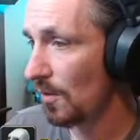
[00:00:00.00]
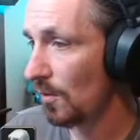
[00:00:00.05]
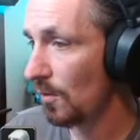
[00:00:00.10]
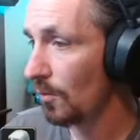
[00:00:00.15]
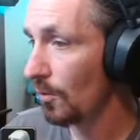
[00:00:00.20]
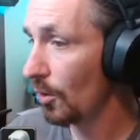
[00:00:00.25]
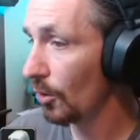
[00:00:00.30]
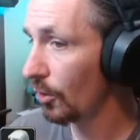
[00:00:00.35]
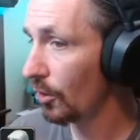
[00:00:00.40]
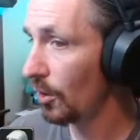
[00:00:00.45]

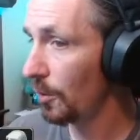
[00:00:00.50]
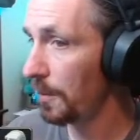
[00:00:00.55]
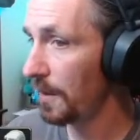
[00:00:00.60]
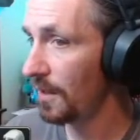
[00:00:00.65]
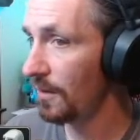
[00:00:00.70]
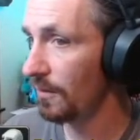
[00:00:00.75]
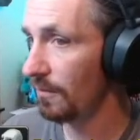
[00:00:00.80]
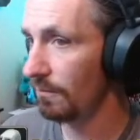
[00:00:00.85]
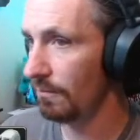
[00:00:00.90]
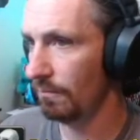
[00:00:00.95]
There could
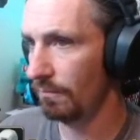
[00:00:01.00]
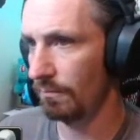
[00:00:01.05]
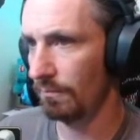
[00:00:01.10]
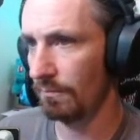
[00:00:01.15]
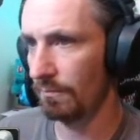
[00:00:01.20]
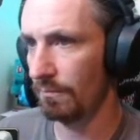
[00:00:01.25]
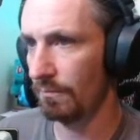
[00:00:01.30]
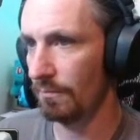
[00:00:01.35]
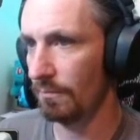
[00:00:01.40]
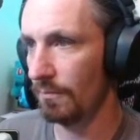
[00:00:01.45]
be
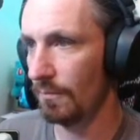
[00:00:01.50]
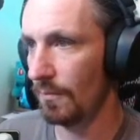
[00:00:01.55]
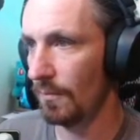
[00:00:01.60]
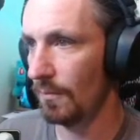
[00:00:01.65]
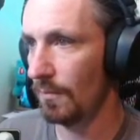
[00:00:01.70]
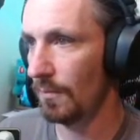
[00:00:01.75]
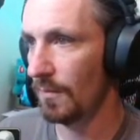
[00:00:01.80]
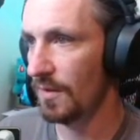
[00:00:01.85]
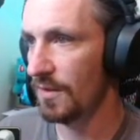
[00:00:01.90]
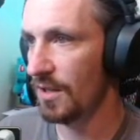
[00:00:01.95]

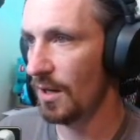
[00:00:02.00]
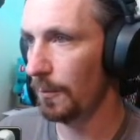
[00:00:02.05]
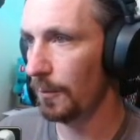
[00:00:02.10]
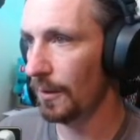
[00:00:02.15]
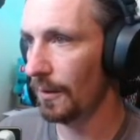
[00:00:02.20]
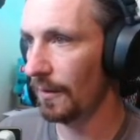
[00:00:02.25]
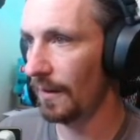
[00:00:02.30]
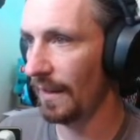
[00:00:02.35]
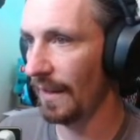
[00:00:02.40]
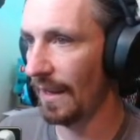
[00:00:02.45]

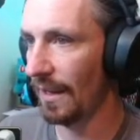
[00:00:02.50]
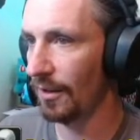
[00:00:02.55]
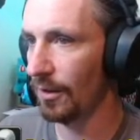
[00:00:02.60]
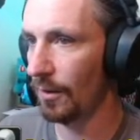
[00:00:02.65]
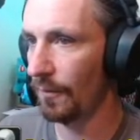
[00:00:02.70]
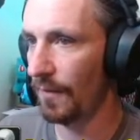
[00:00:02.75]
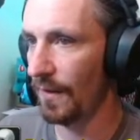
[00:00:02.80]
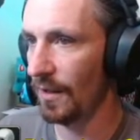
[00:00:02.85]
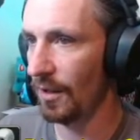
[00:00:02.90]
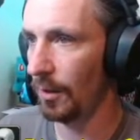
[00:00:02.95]
temporarily
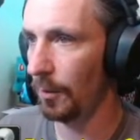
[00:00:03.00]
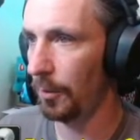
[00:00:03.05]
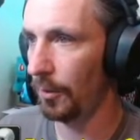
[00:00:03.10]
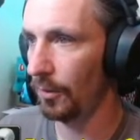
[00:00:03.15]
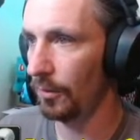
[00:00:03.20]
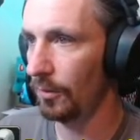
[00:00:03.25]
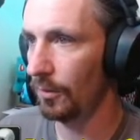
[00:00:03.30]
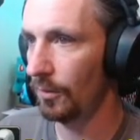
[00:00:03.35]
unavailable.